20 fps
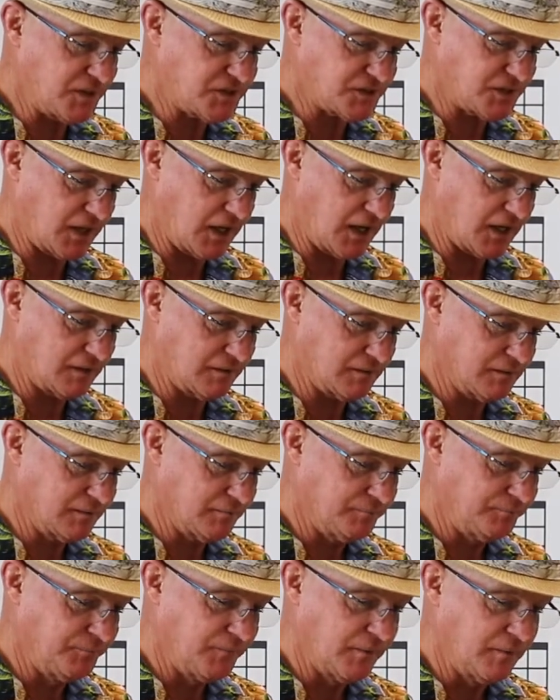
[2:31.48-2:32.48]
singing.
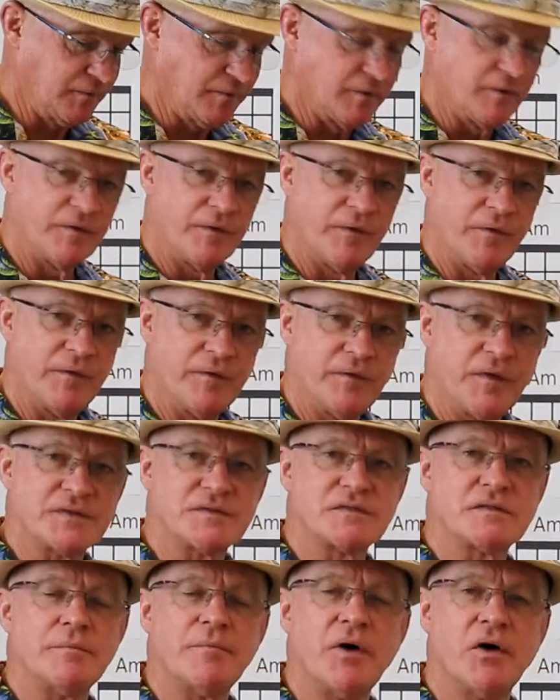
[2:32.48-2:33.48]
This
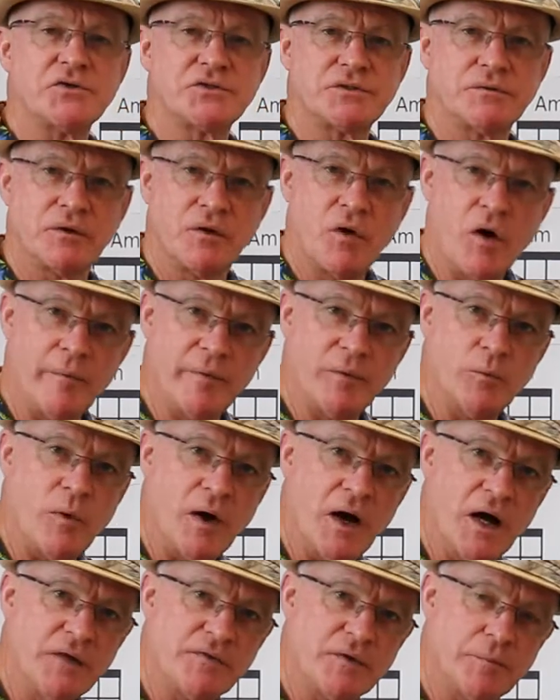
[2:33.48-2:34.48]
is the most common
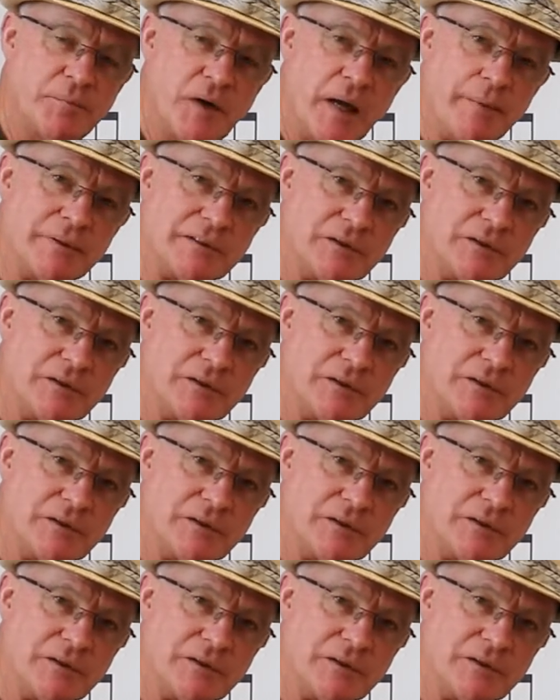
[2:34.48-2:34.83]
way that people